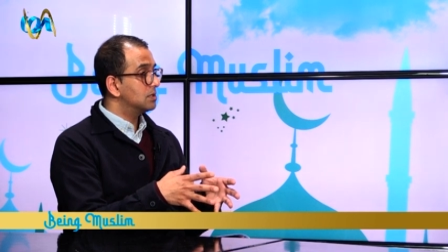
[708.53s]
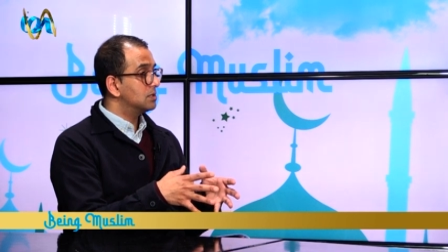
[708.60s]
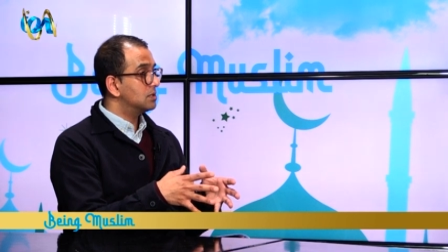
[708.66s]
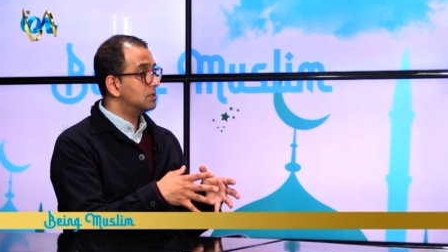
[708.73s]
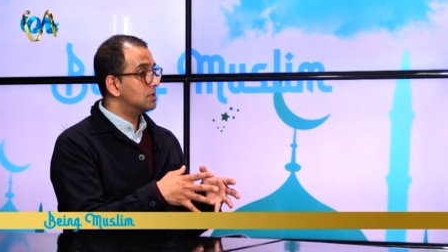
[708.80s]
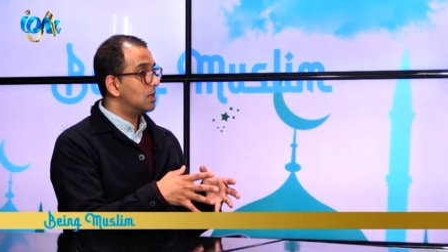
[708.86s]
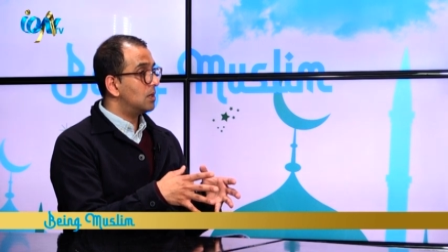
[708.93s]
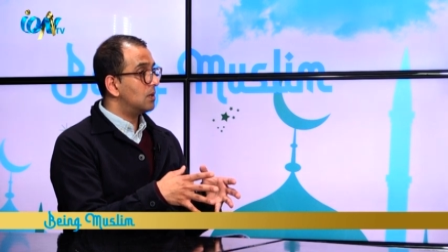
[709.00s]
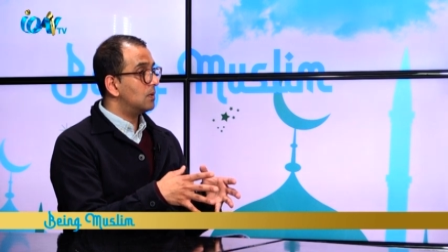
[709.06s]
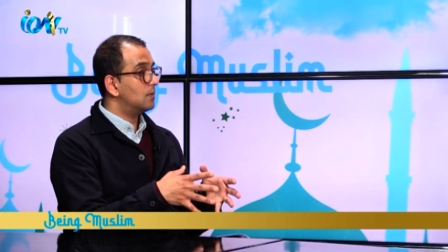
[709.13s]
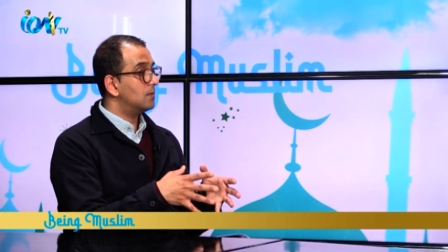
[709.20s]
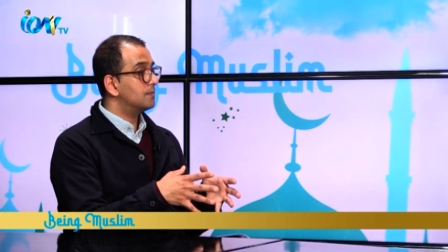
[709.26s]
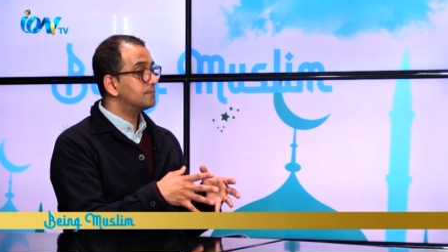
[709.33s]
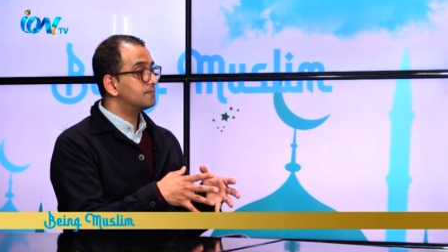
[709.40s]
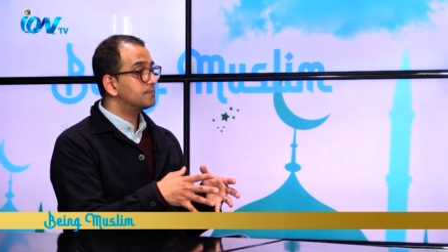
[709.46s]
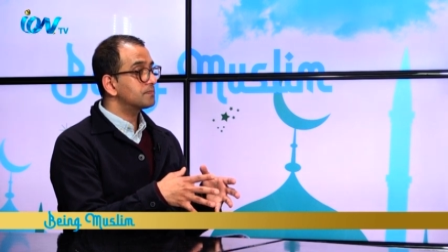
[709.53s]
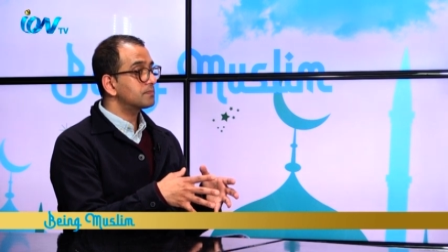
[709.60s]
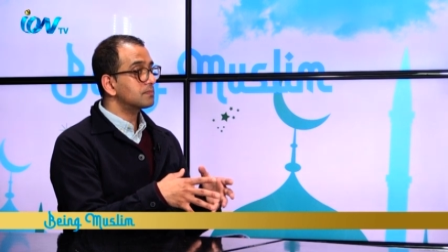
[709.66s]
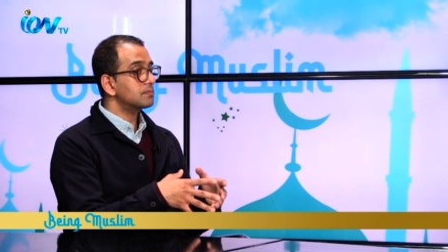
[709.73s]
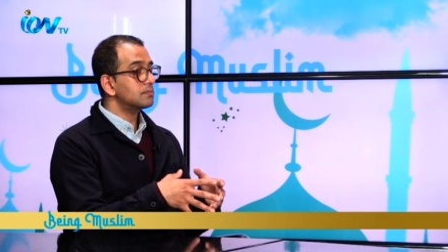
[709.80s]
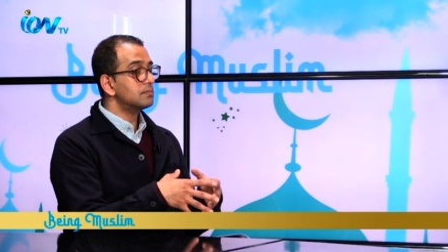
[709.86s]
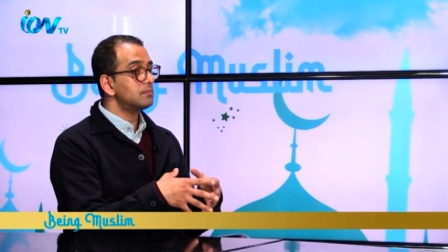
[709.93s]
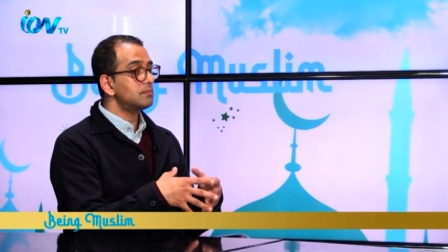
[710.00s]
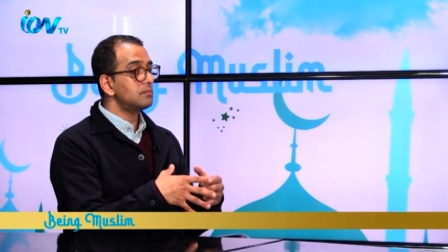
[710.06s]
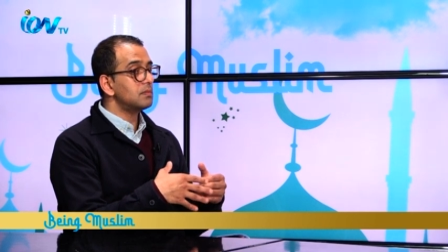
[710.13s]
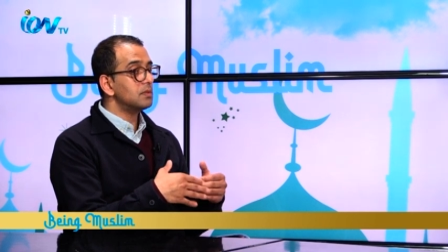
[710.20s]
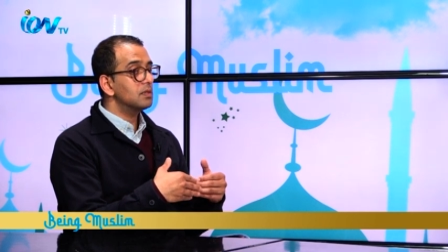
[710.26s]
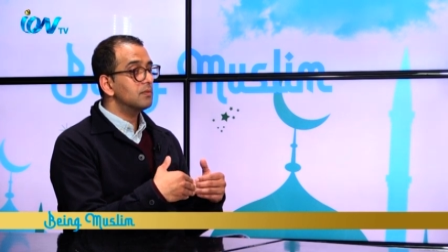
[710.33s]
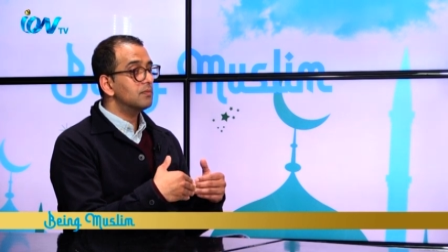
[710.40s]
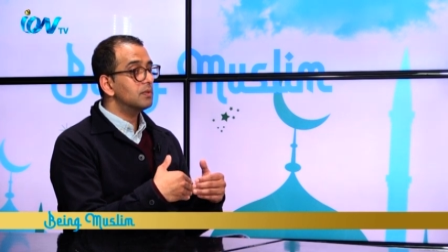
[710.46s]
So
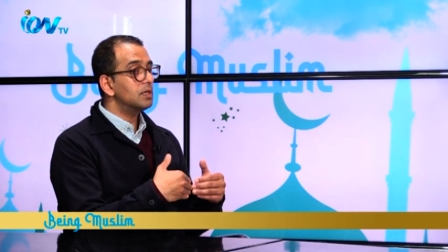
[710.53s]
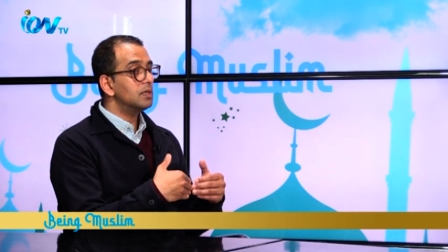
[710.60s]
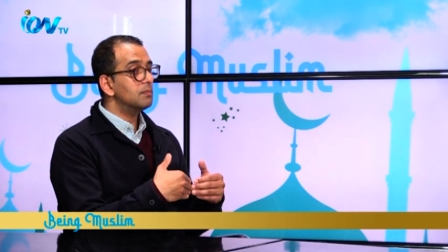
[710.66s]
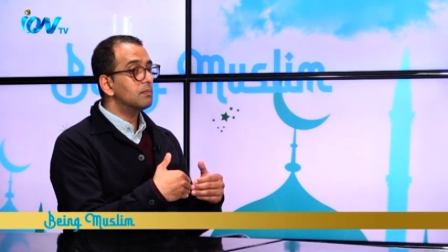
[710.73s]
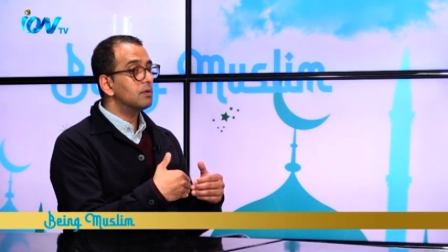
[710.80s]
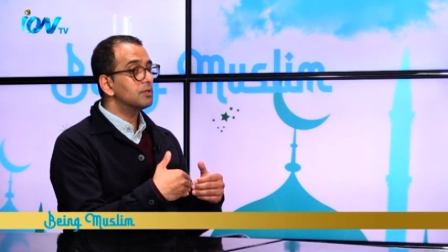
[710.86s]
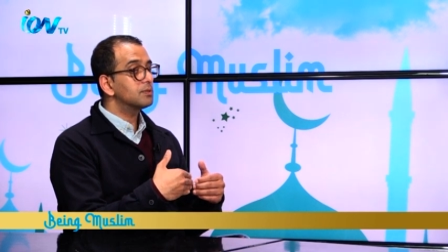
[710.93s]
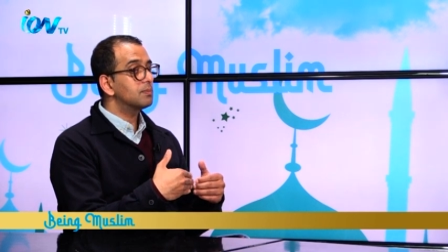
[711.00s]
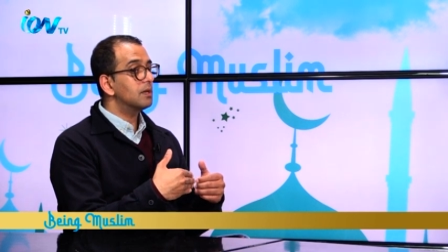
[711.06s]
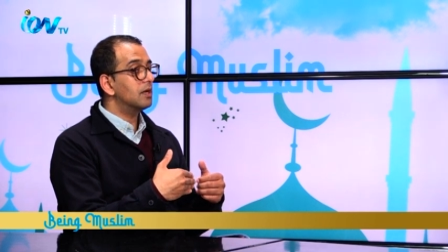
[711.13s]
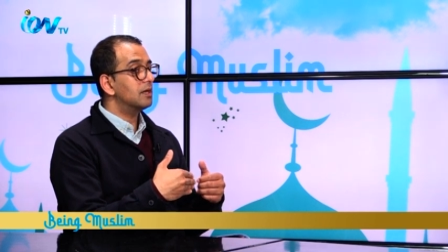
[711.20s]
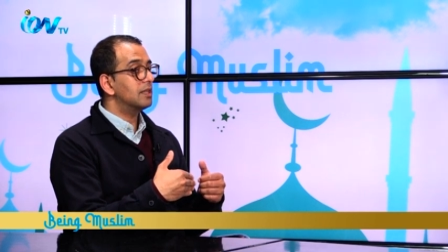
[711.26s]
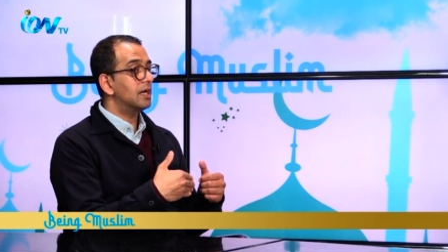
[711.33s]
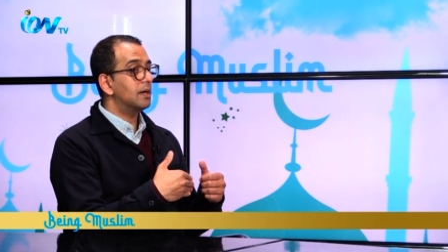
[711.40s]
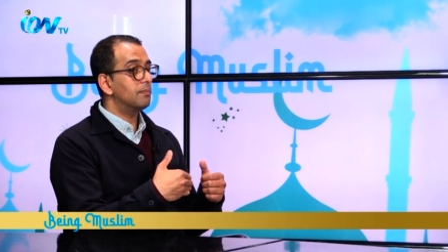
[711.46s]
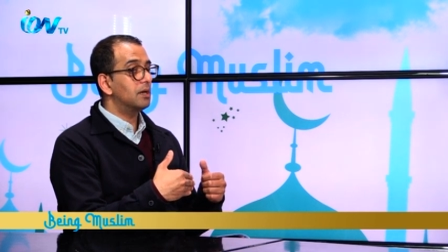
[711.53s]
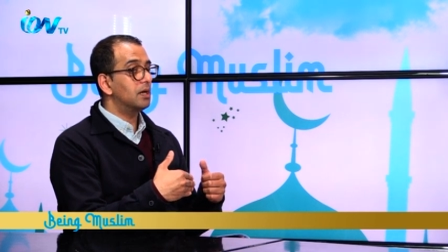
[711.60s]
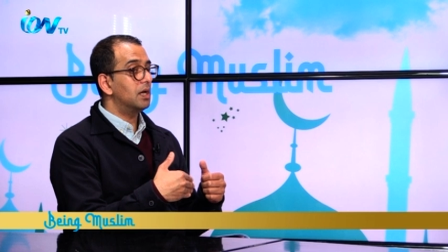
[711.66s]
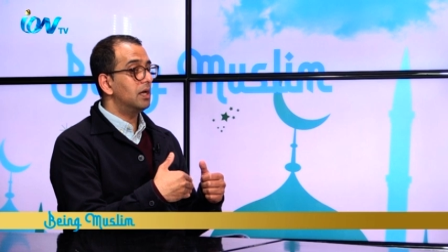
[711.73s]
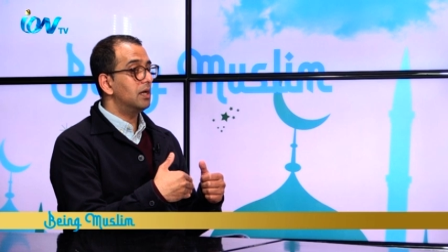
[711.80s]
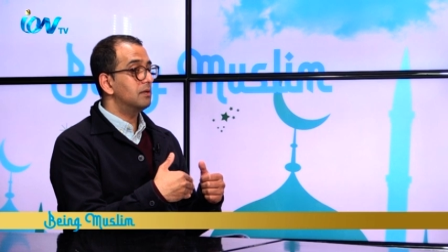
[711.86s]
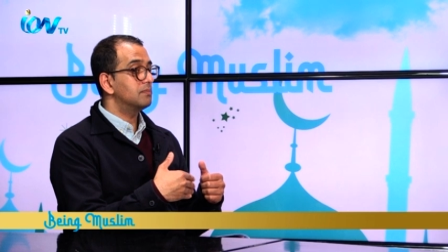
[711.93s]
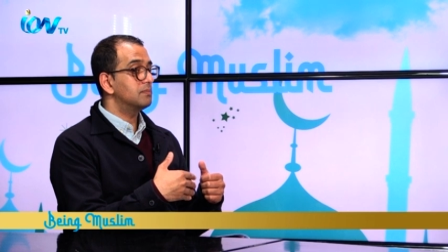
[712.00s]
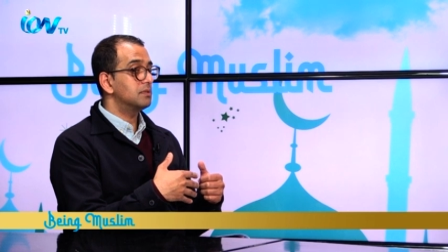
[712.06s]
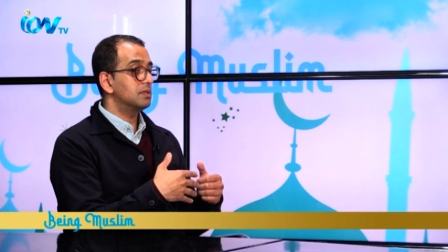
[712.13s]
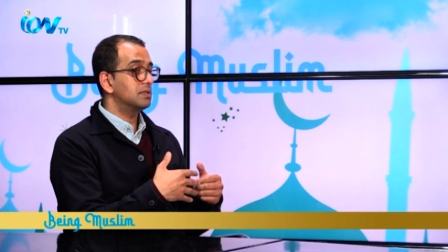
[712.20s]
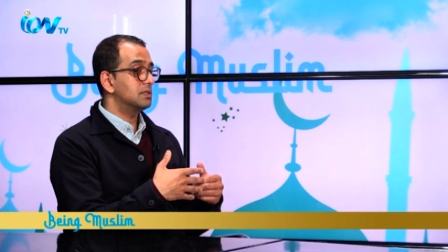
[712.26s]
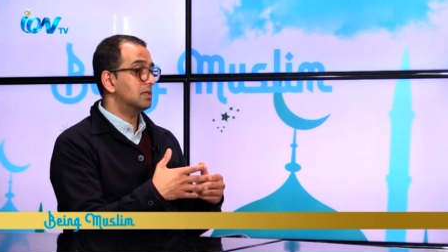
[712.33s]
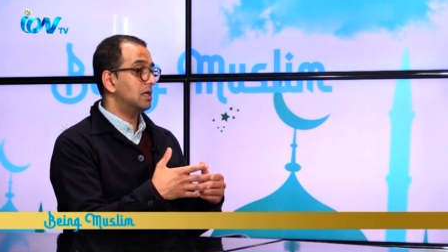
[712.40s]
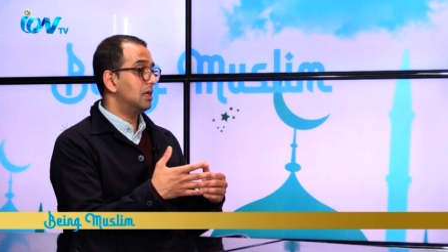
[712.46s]
if we multiply that by,
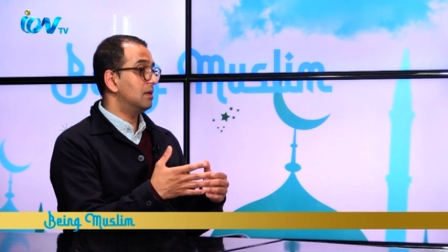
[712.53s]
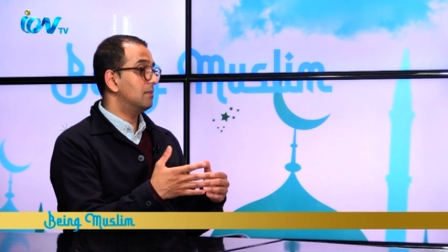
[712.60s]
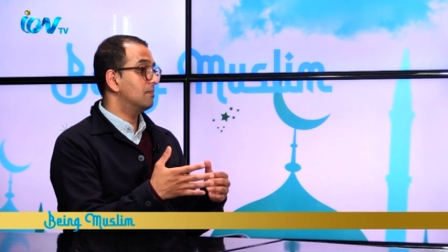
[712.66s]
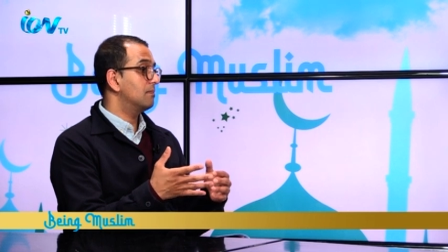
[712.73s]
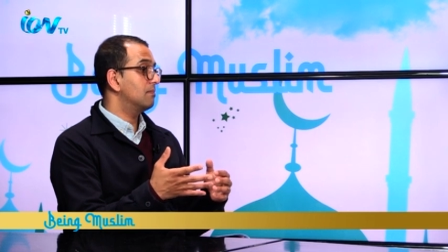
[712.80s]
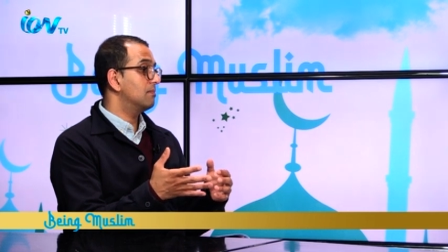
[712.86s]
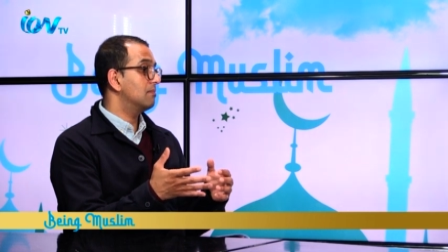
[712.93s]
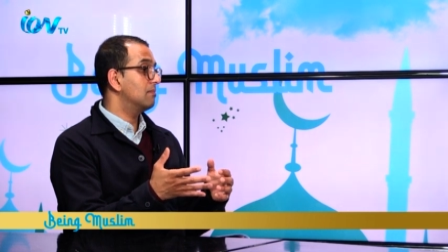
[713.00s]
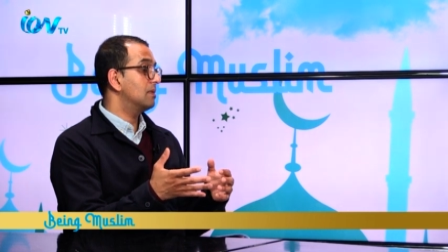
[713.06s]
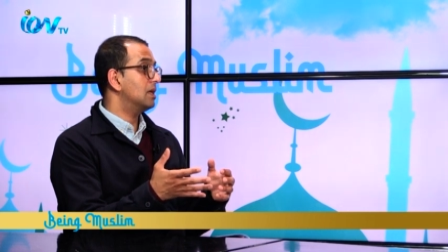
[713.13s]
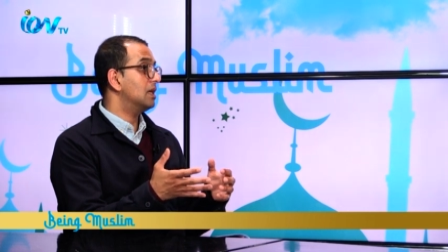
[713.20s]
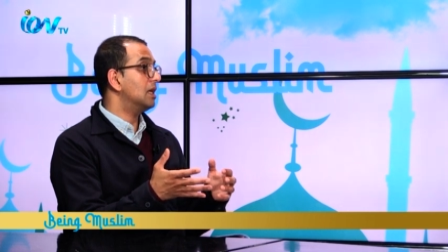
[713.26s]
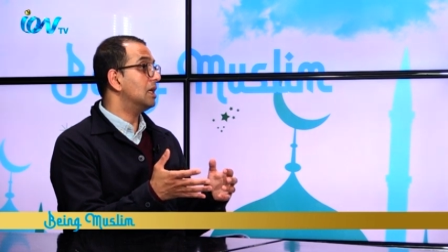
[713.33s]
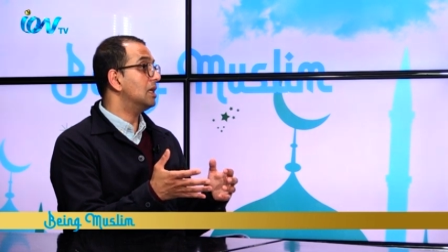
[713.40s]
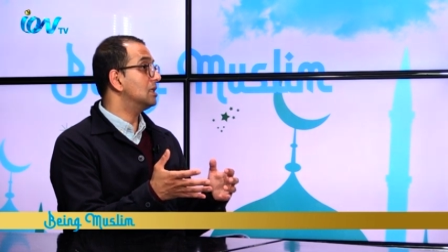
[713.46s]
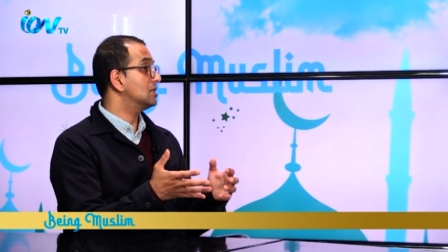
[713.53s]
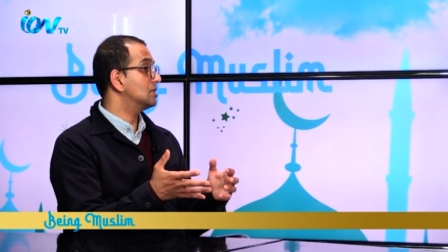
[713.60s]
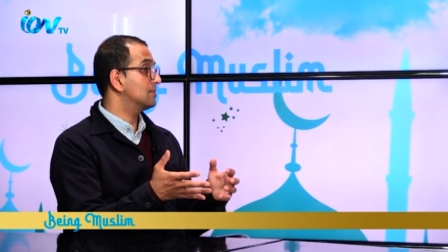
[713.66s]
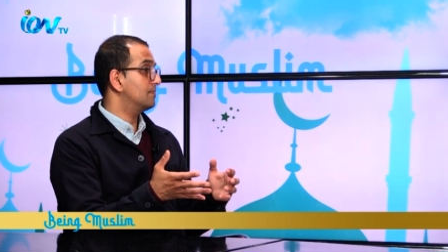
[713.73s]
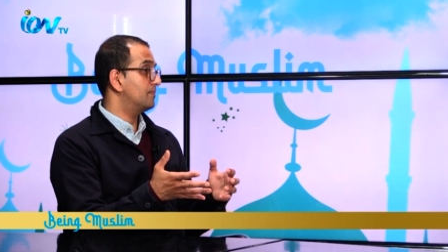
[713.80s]
let's say, 8,